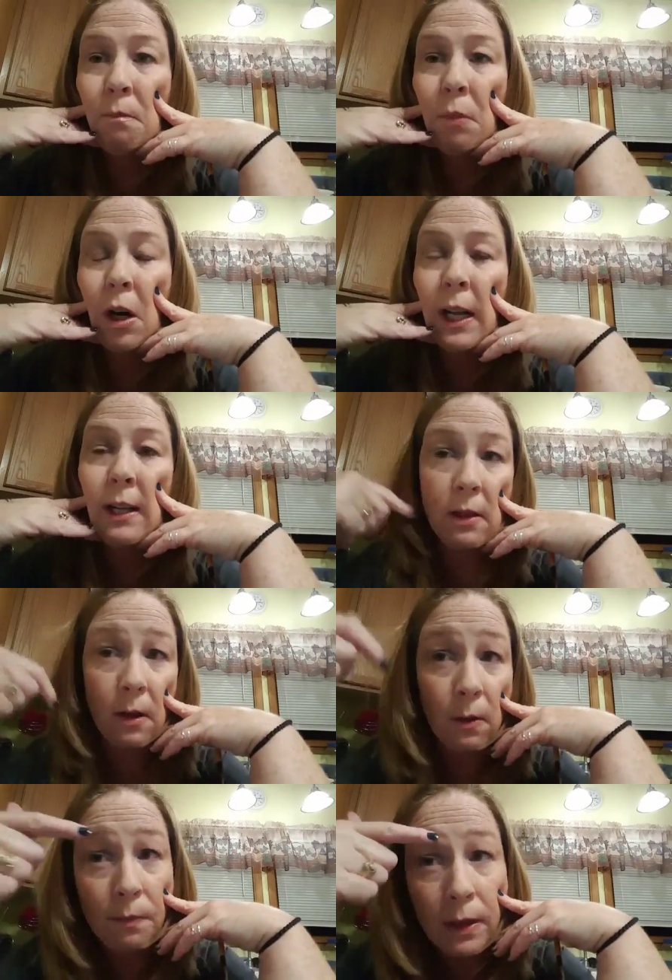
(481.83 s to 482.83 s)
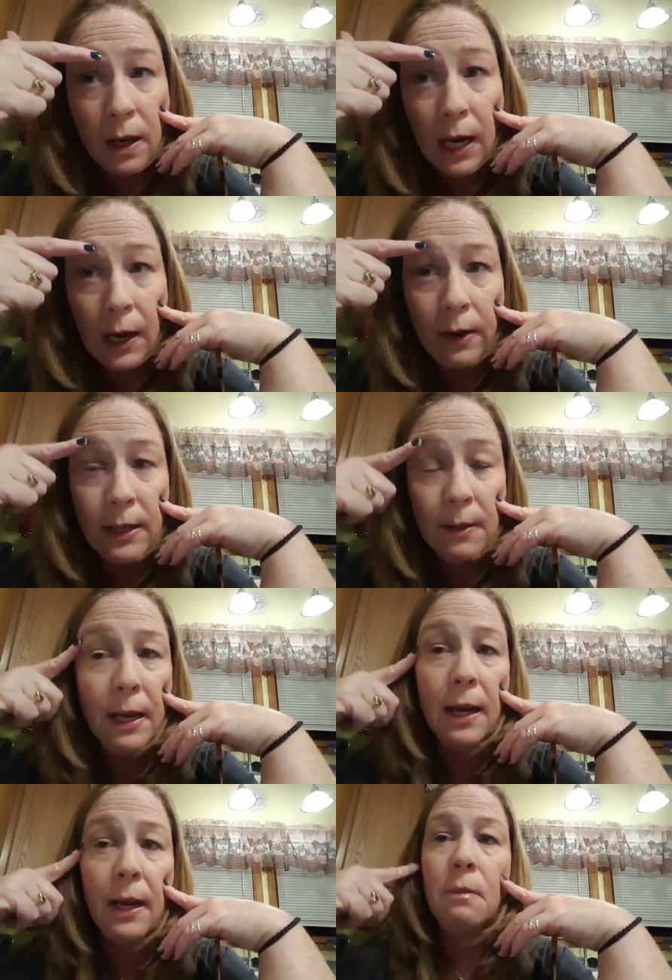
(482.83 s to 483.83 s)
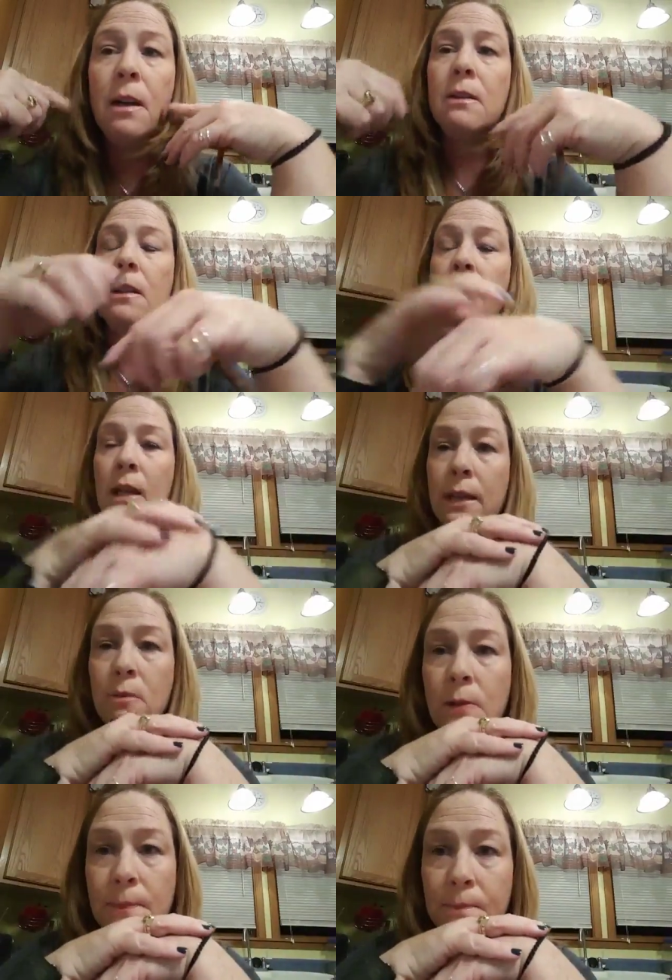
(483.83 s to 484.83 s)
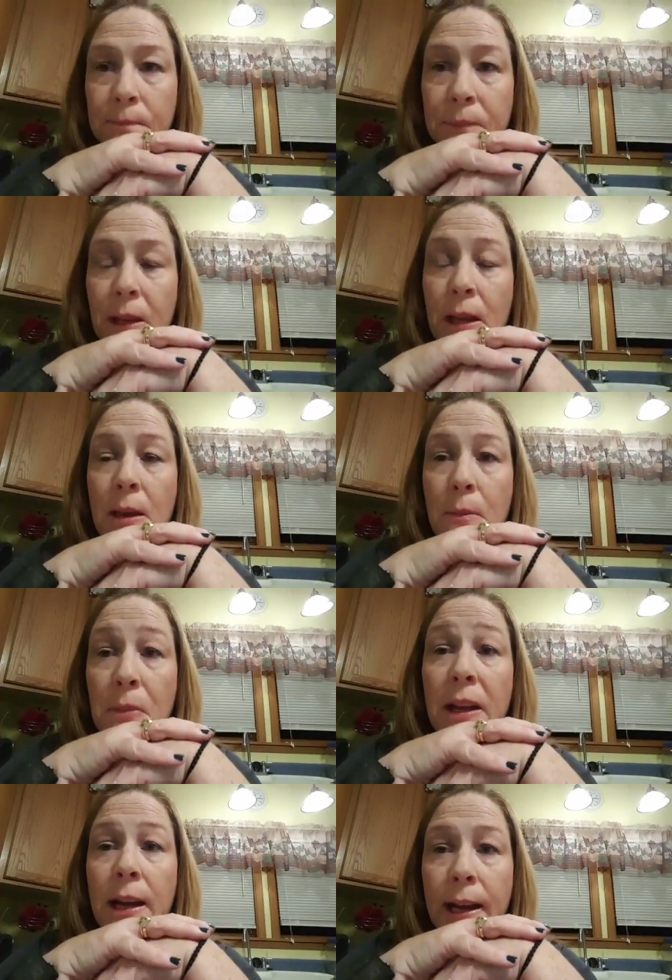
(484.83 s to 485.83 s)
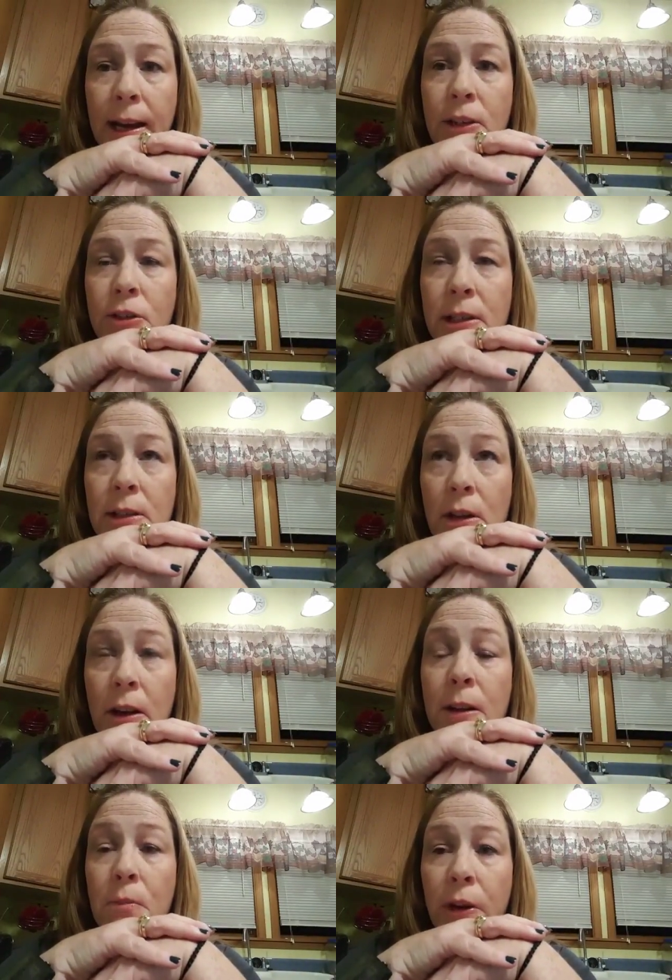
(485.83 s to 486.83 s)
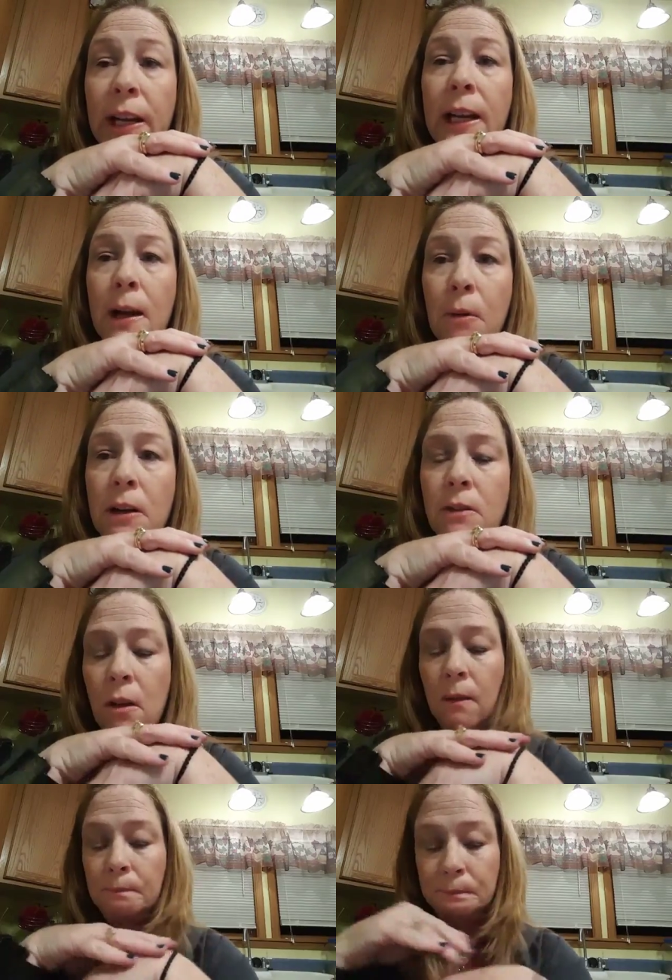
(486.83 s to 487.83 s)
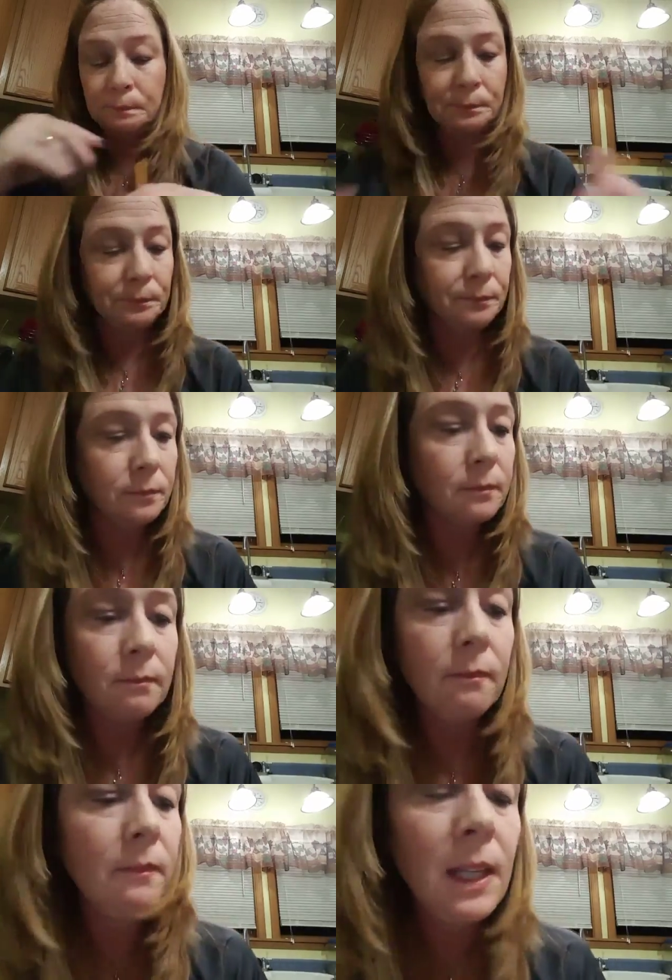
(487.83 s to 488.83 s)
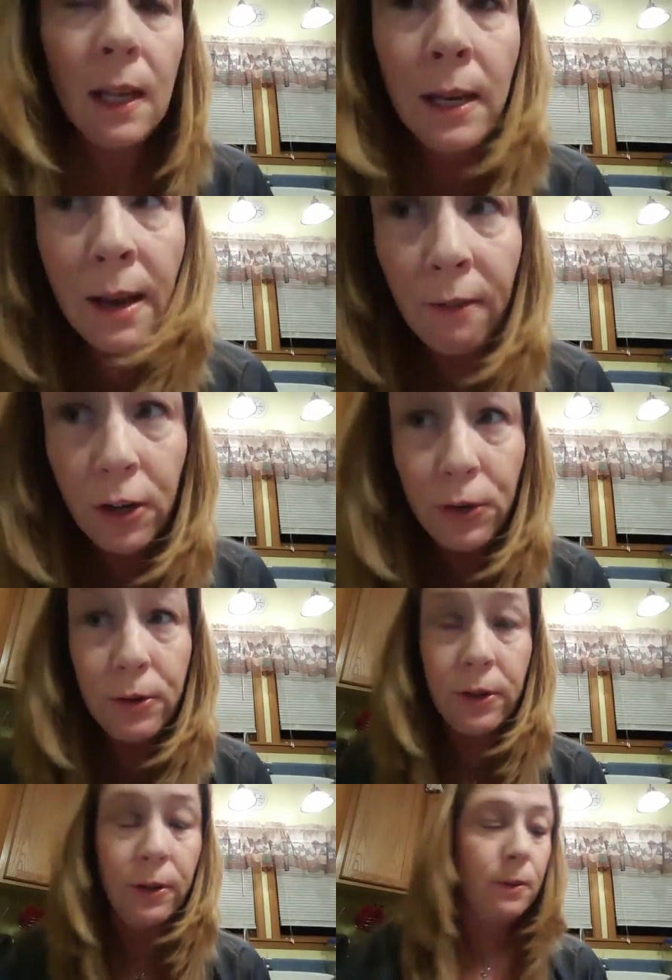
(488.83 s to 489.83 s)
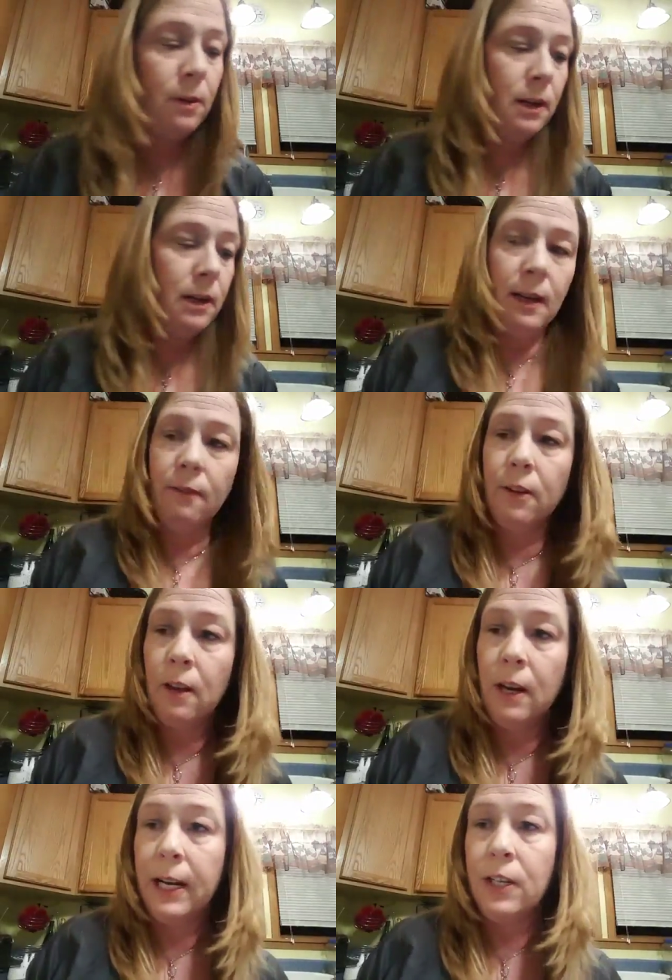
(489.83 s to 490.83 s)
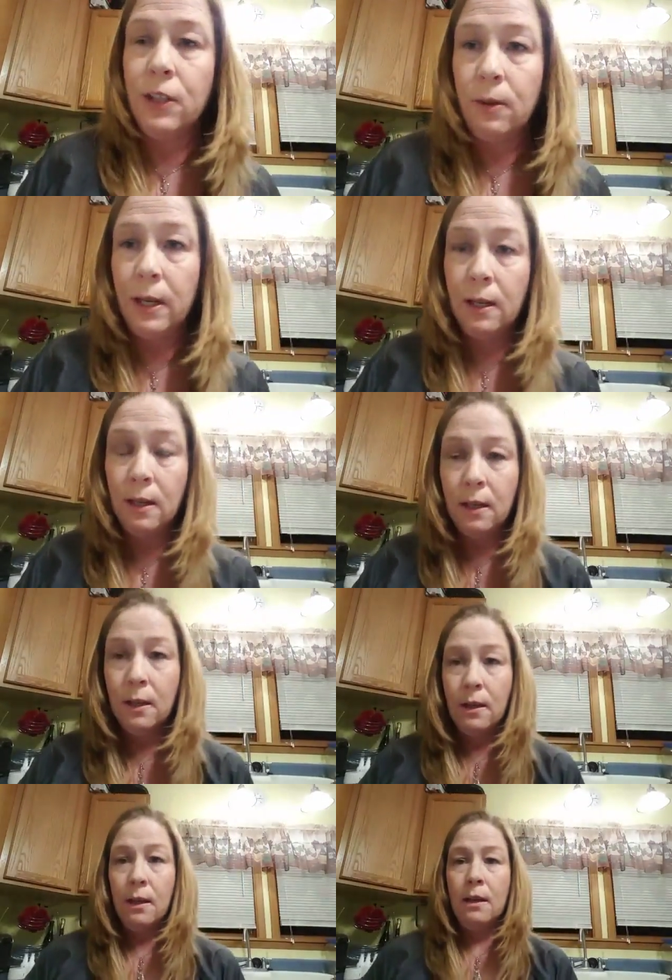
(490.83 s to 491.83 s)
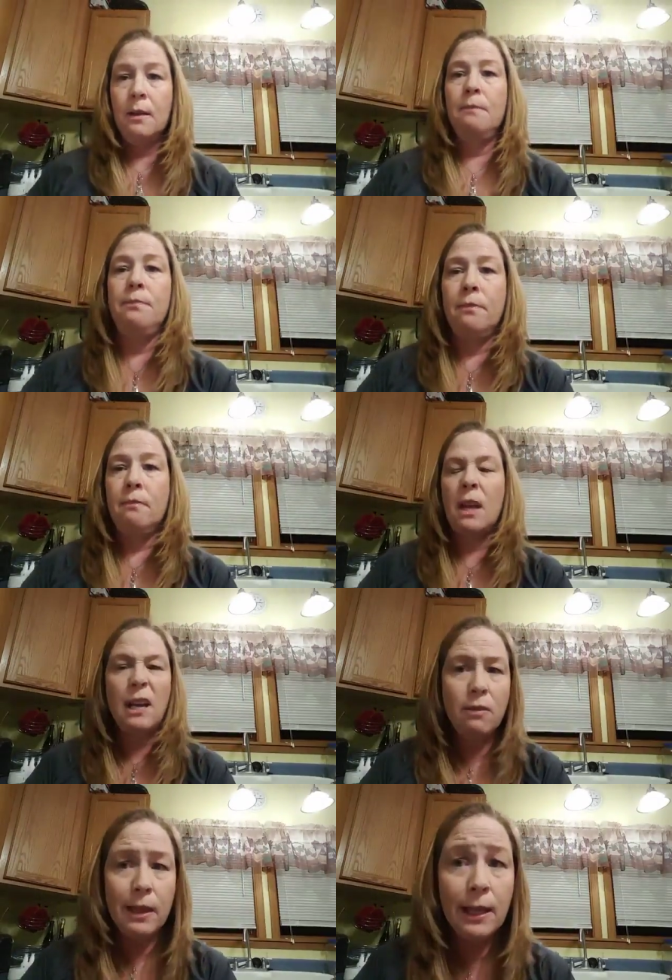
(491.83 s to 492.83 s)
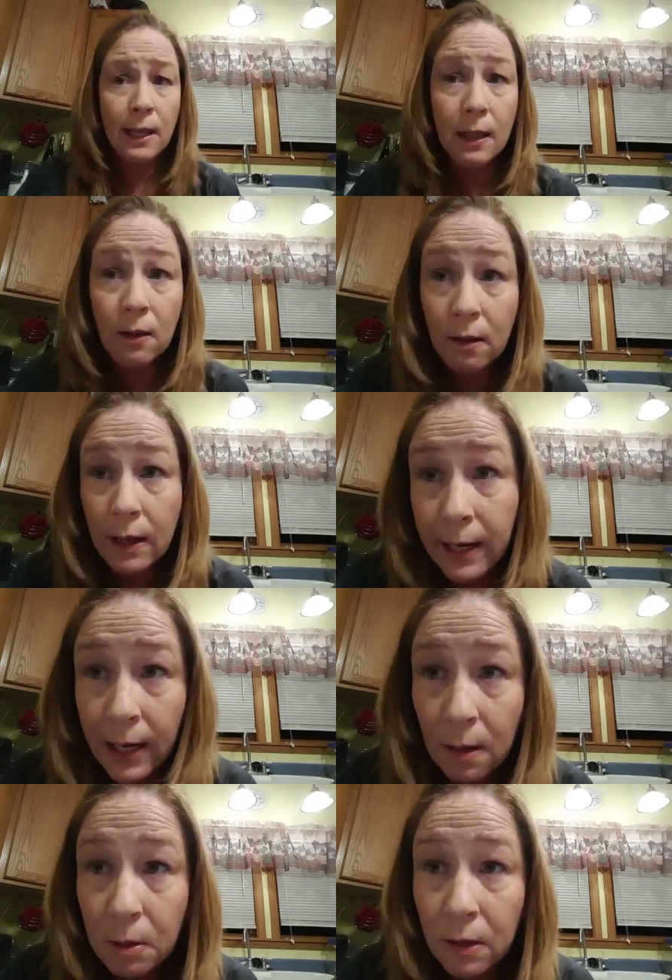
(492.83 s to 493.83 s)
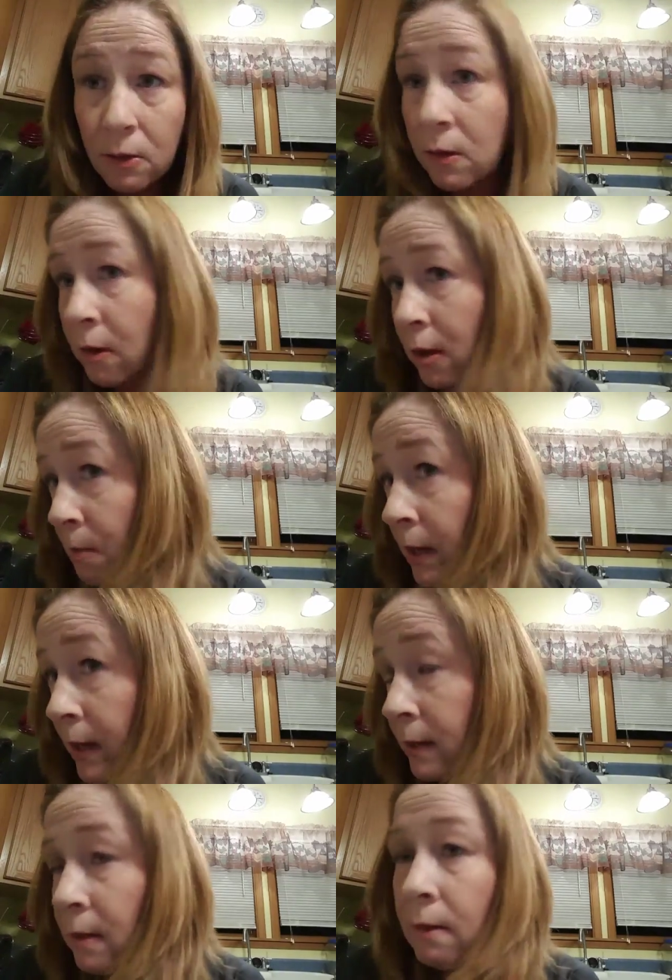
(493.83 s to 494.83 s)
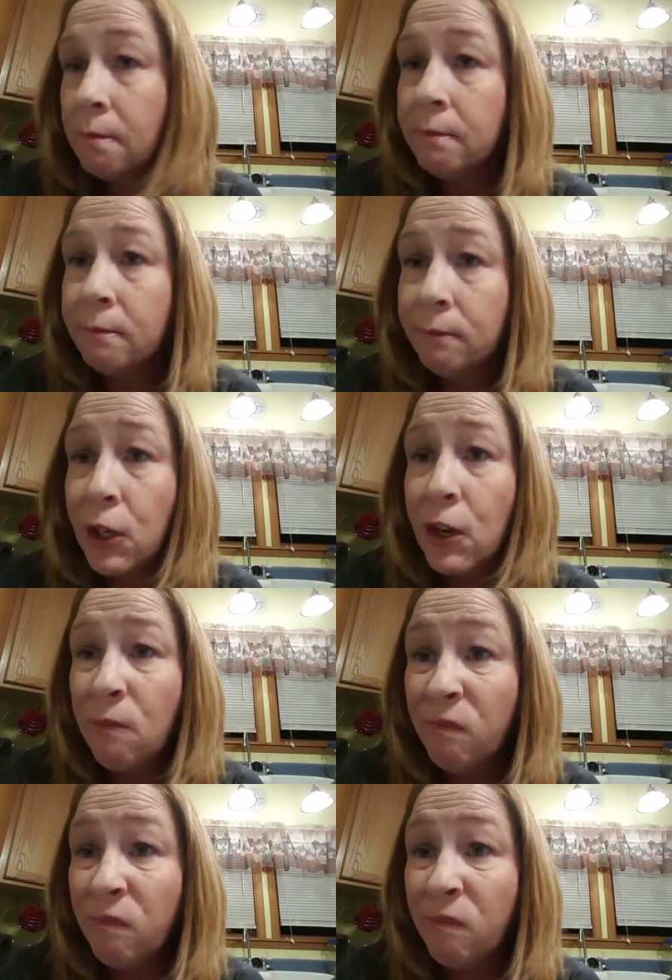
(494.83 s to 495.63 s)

party, so I already did my eyebrows in the last one. But I actually started putting eyebrows on. Never used to, never thought I could do it. I don't think they look like caterpillars across my eyes. Do you?